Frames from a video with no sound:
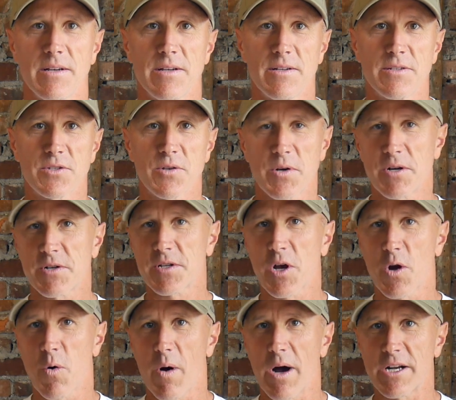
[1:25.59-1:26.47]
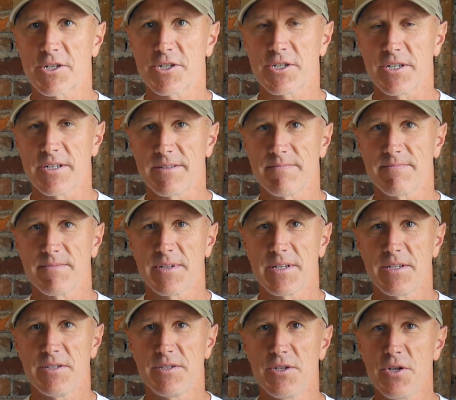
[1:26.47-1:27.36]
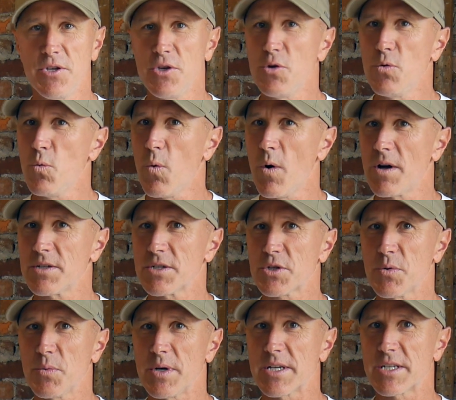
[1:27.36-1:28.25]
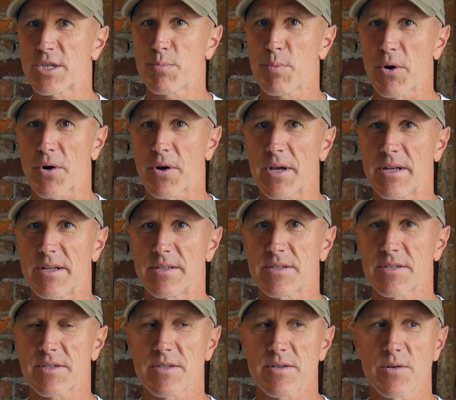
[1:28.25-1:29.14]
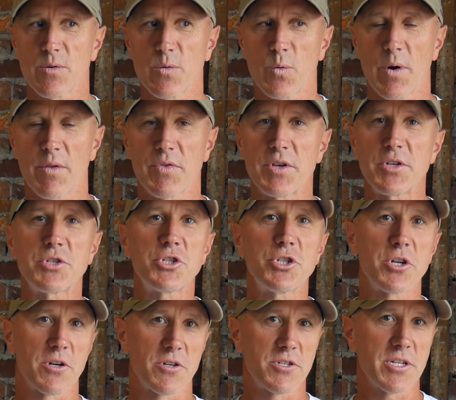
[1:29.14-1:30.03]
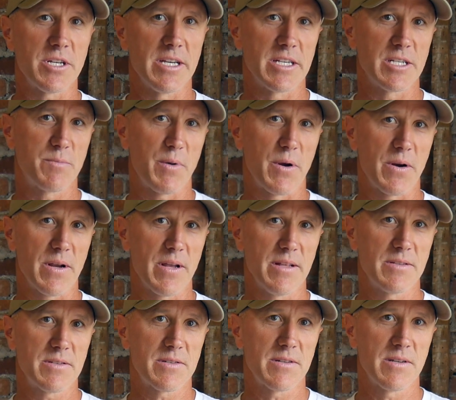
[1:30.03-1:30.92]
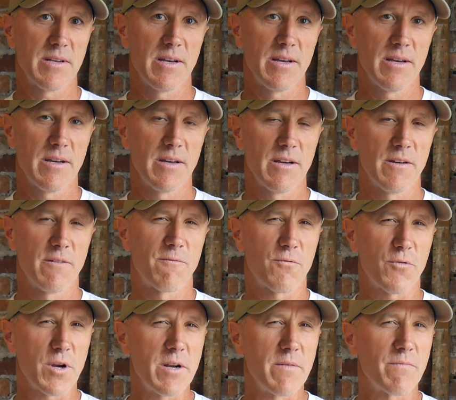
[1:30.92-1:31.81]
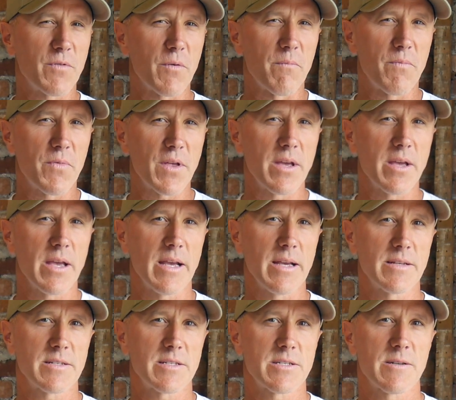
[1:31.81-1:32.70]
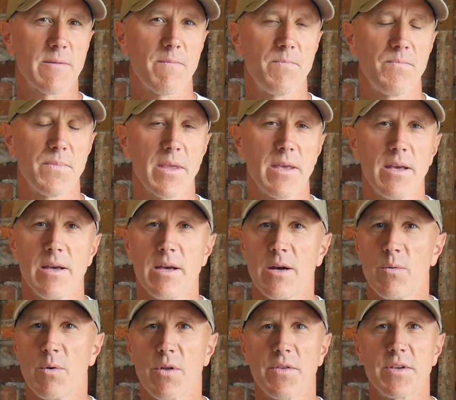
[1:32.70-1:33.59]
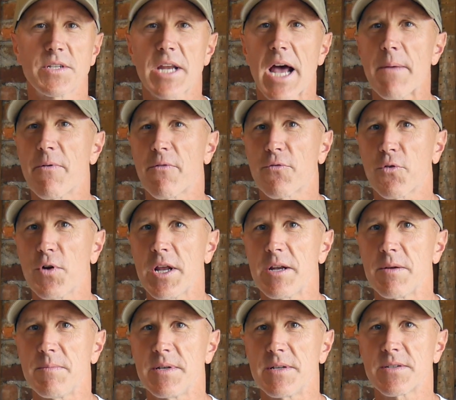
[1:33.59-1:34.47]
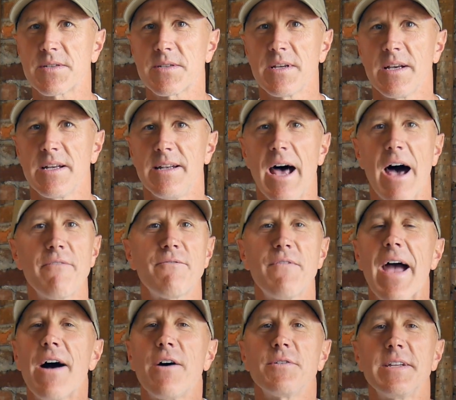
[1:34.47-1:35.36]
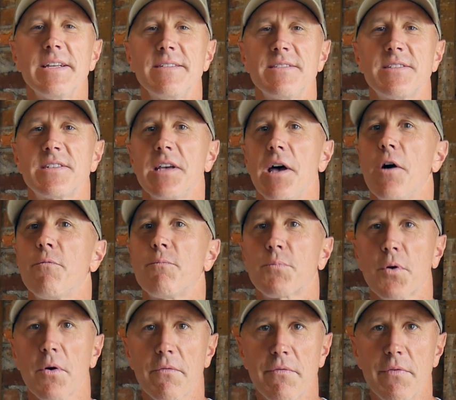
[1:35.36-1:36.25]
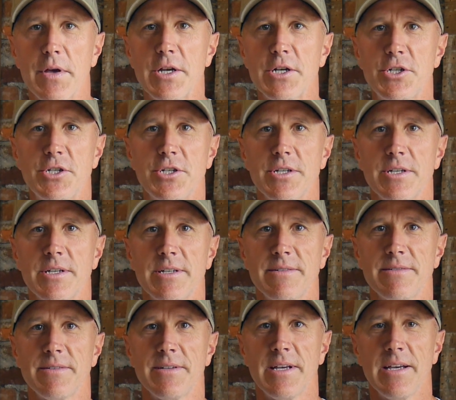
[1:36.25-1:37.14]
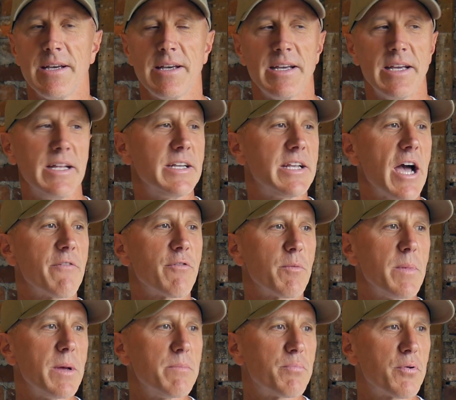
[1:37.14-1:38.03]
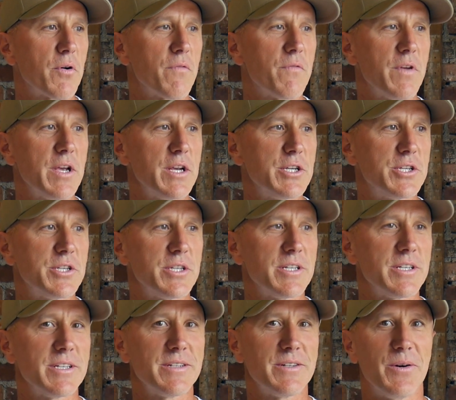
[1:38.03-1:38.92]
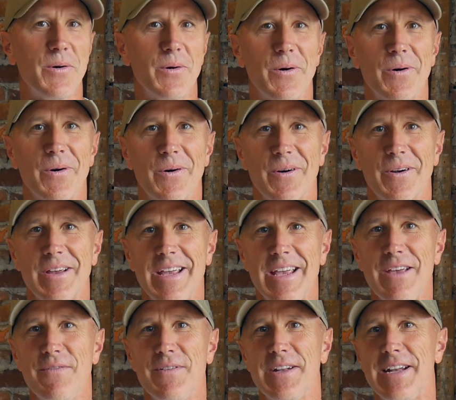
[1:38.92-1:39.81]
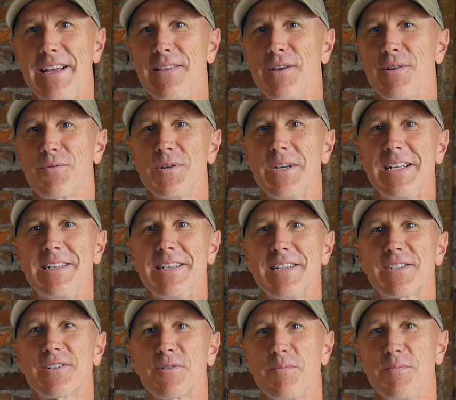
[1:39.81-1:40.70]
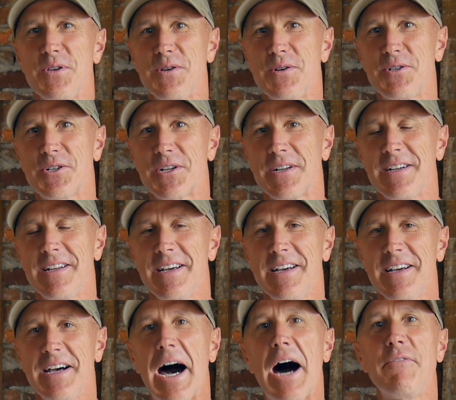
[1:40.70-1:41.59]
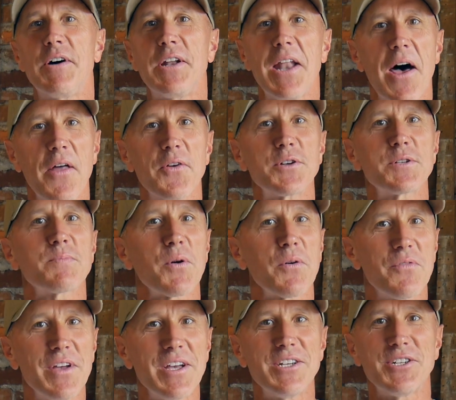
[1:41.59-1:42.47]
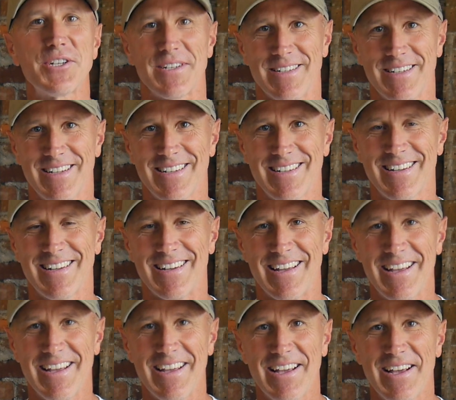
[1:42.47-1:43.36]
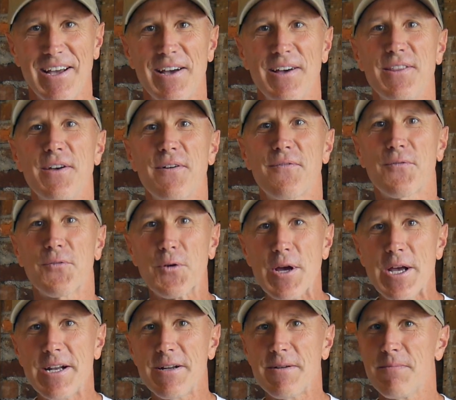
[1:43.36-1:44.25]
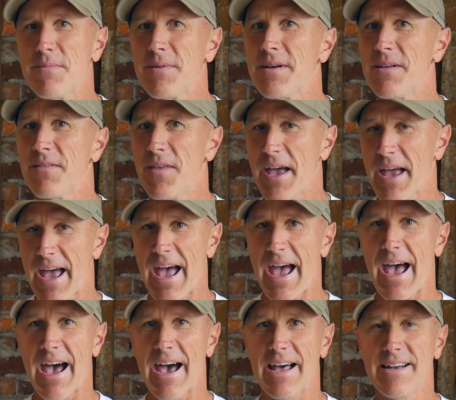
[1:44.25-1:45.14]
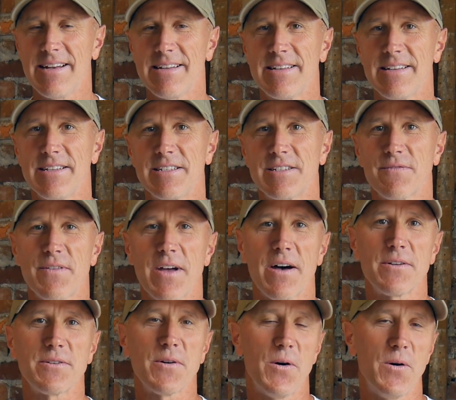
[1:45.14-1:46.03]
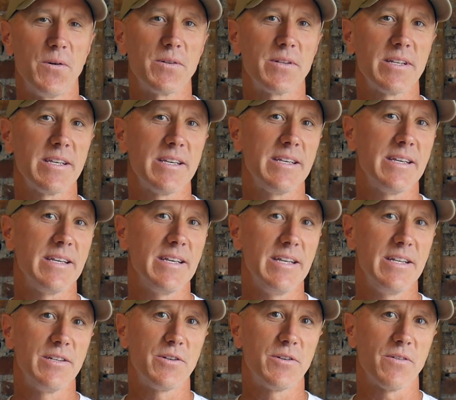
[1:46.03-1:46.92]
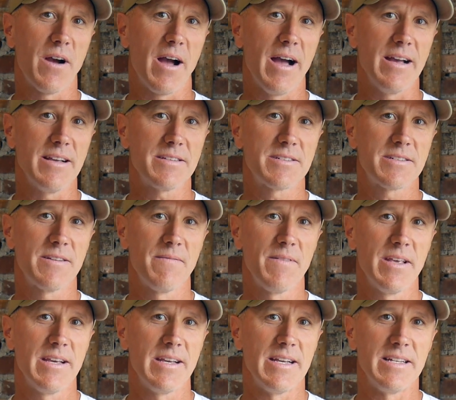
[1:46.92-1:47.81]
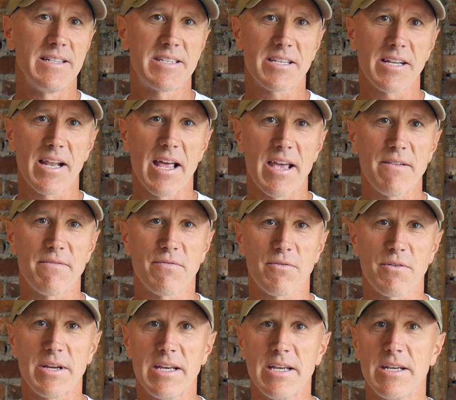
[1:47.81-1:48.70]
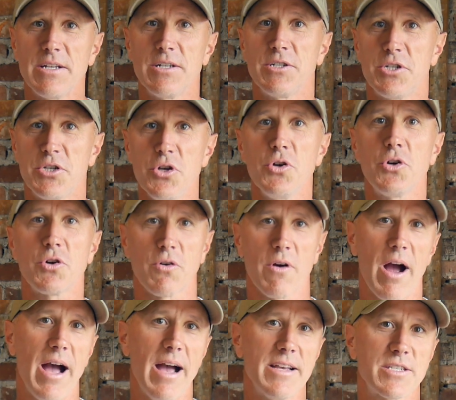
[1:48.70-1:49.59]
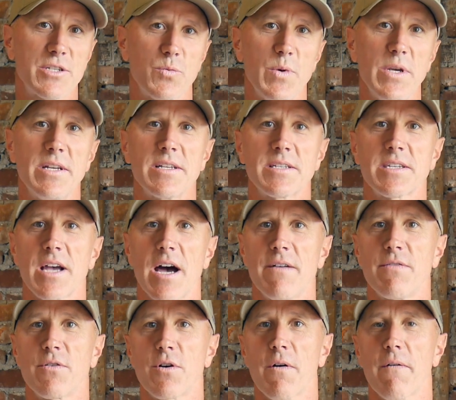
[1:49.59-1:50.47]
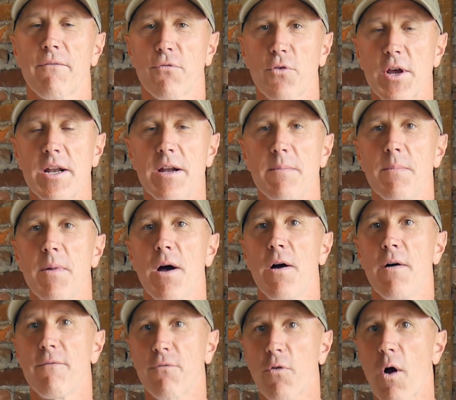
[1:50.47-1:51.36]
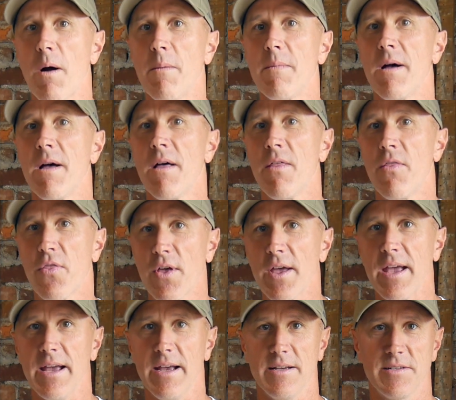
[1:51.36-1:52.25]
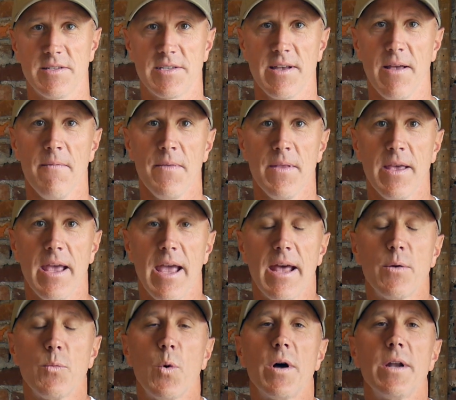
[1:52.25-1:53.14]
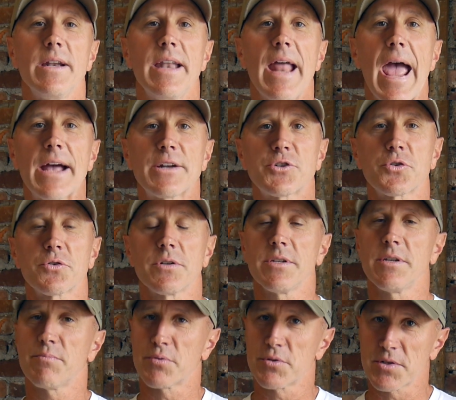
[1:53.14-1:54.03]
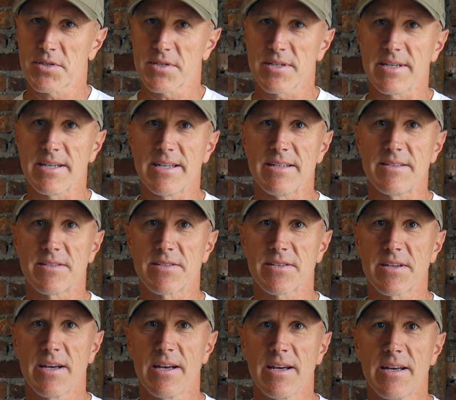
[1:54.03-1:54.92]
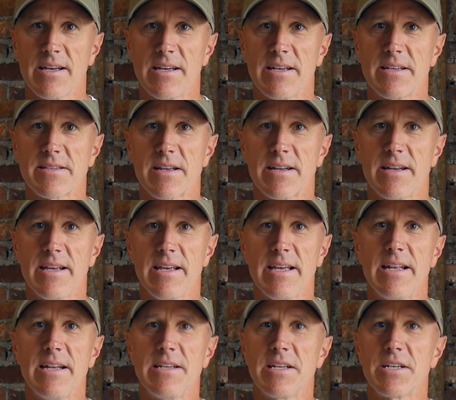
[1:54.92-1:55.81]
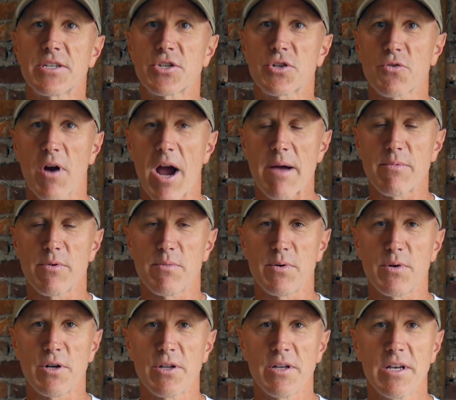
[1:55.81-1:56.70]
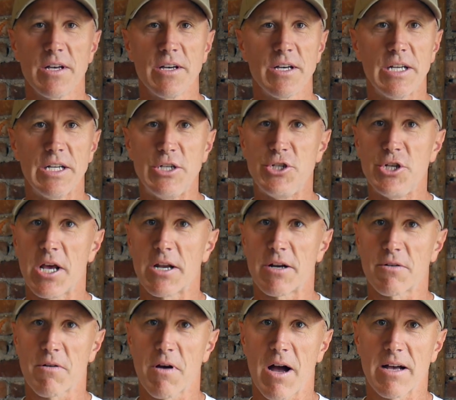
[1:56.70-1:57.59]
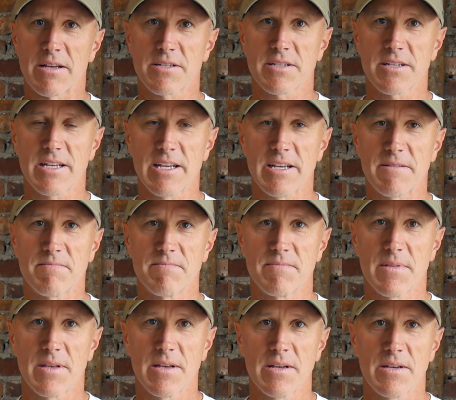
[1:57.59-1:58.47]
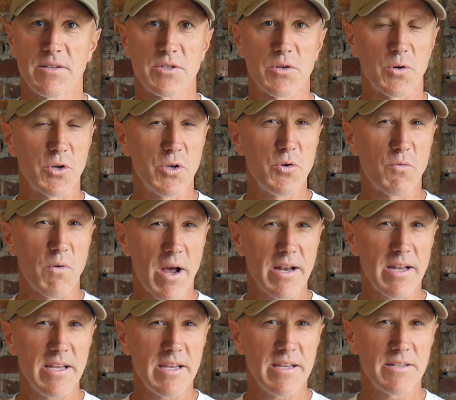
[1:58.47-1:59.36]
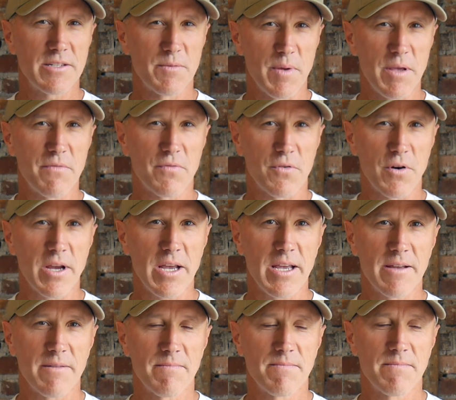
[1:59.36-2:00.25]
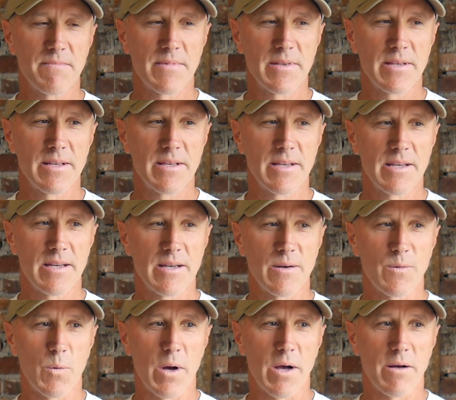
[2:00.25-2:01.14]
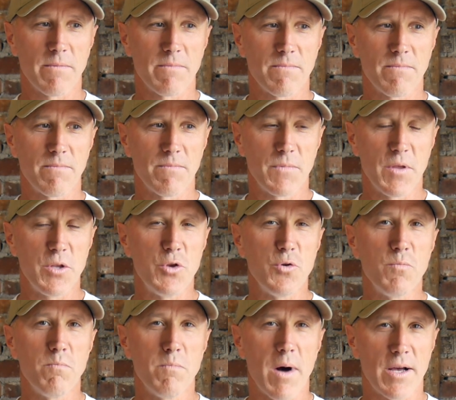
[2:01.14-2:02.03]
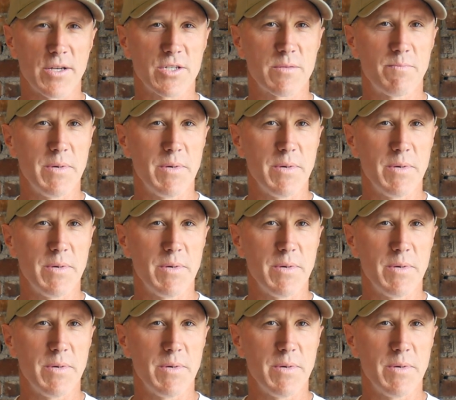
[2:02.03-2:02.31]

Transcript: So here's a question. Do you want to experience what this church experienced? Freedom from things. Well, this type of freedom is not found in self-provision, in government provision, or even in the redistribution of another's provision. The freedom they had is found only in Christ. In slavery to Christ, we discover freedom from things. And what naturally precedes is an indescribable generosity. So are you ready to be free? Well, then you must